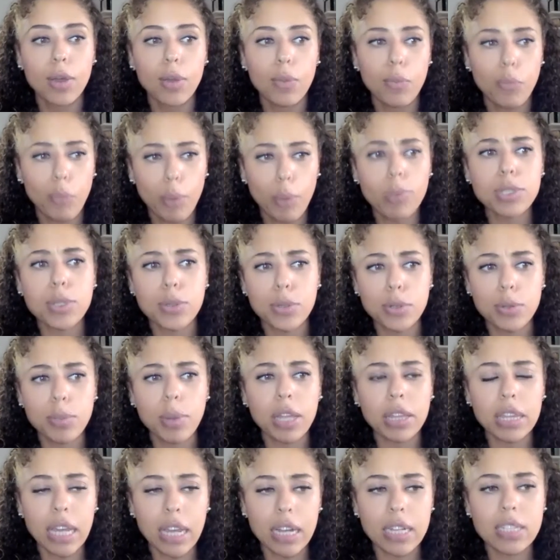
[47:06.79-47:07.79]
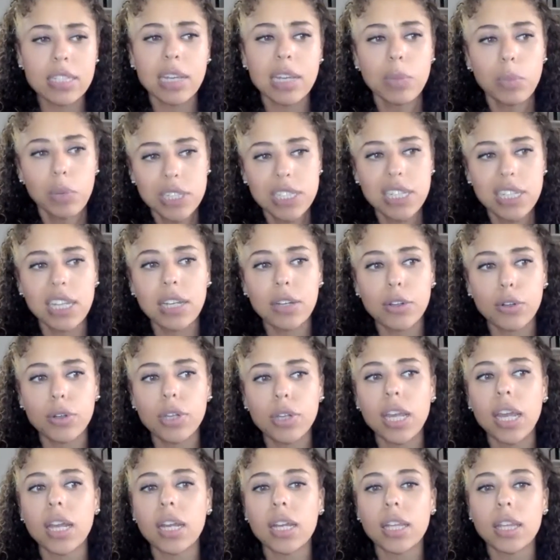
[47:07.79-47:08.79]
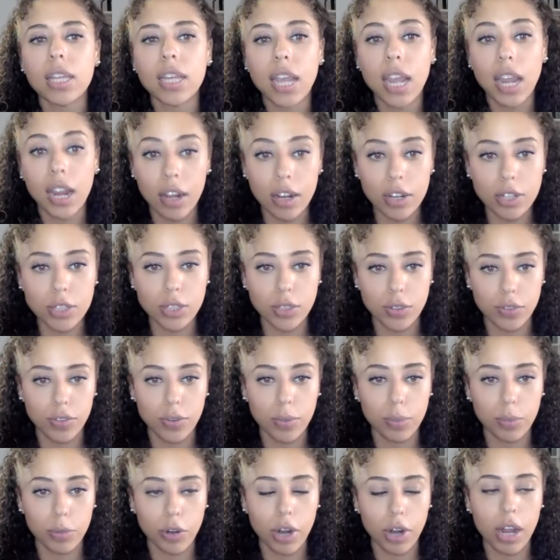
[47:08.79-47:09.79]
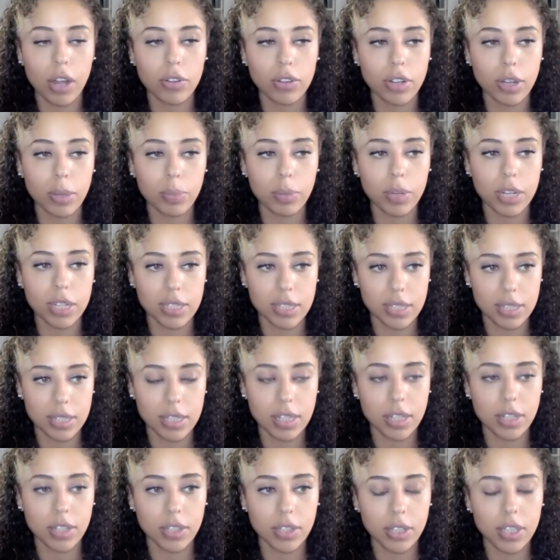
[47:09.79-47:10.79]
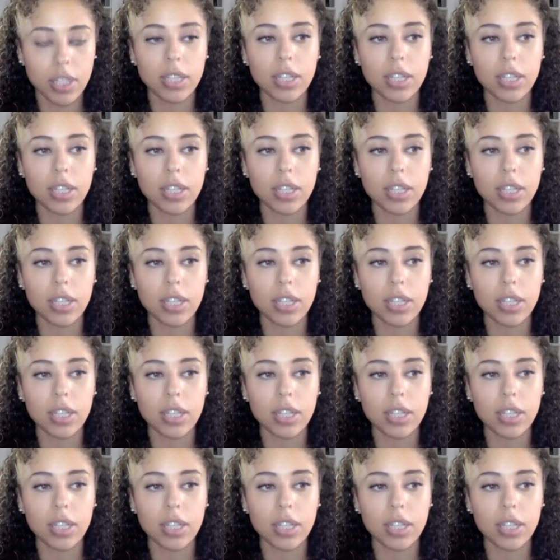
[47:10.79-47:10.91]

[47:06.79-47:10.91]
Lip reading: What was cool about that is I wasn't creating the character from ground up necessarily.